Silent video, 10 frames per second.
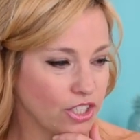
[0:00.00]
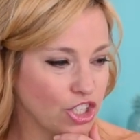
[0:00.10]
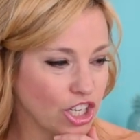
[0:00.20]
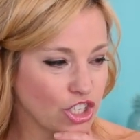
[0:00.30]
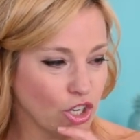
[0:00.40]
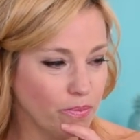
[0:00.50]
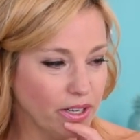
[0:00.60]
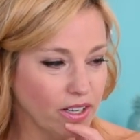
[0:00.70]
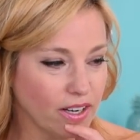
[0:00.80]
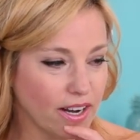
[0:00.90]
ginger
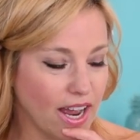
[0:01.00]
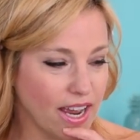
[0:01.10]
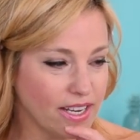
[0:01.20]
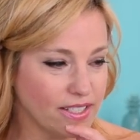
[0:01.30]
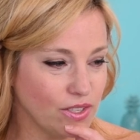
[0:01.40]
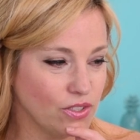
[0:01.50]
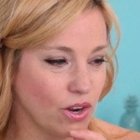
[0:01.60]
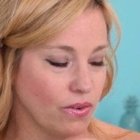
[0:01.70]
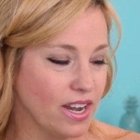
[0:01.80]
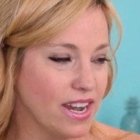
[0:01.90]
beer, guys, you
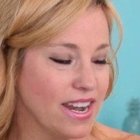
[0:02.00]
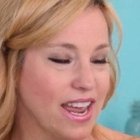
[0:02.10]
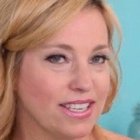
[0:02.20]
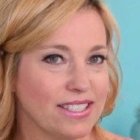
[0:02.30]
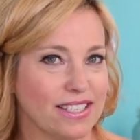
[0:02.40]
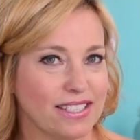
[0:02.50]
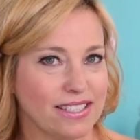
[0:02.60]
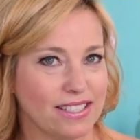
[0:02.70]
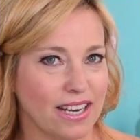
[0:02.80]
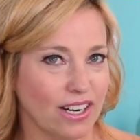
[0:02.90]
don't
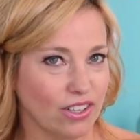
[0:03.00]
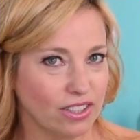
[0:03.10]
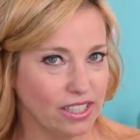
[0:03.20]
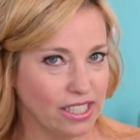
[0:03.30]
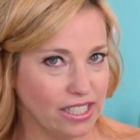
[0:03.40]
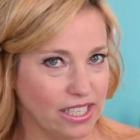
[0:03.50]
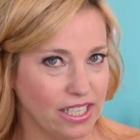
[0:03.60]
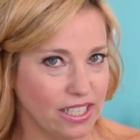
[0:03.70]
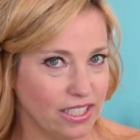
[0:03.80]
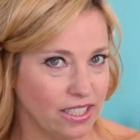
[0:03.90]
necessarily
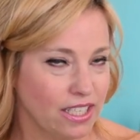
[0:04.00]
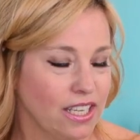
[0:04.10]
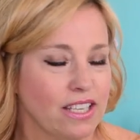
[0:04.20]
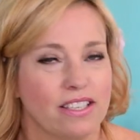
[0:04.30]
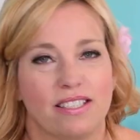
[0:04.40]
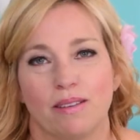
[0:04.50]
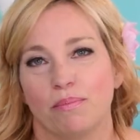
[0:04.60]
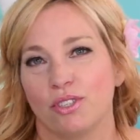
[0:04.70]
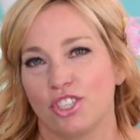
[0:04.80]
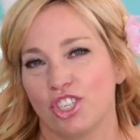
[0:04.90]
need the
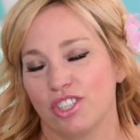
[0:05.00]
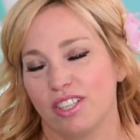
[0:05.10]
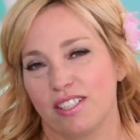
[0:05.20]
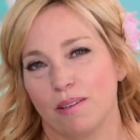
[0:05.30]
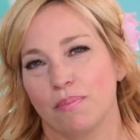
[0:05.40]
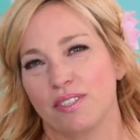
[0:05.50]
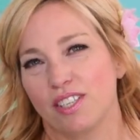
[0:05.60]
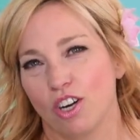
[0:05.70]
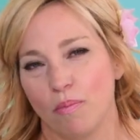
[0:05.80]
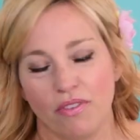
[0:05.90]
simple
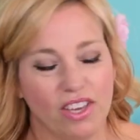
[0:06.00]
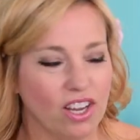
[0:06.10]
syrup or the